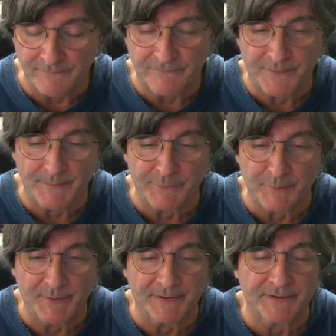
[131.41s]
from the
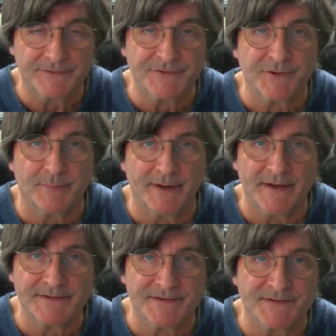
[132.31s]
repeater to the
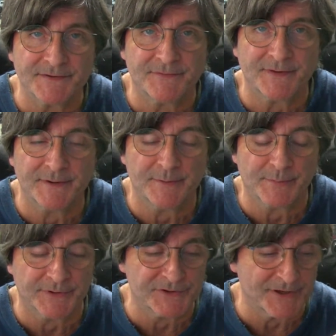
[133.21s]
BATC feed, the
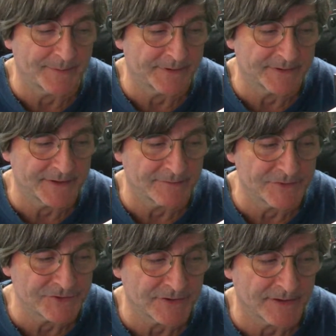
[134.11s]
British Amateur
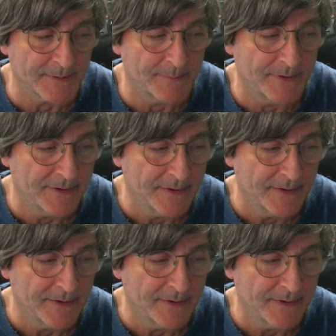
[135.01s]
Television Club,